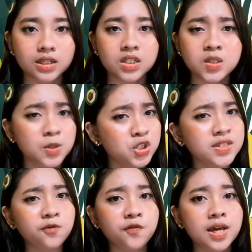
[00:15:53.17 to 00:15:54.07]
Species
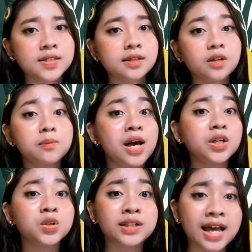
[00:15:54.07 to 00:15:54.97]
effects on
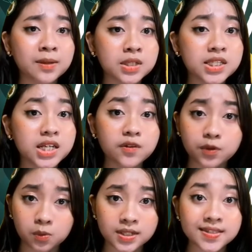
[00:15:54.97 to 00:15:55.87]
microclimate
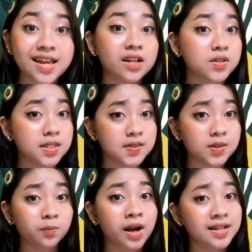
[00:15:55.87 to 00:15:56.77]
influence
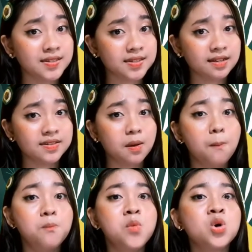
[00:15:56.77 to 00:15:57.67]
ecosystem processes
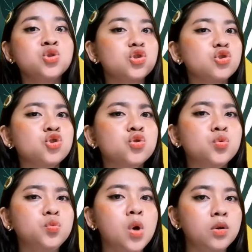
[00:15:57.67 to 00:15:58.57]
most
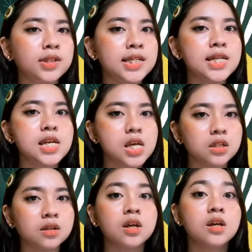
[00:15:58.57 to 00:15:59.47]
strongly in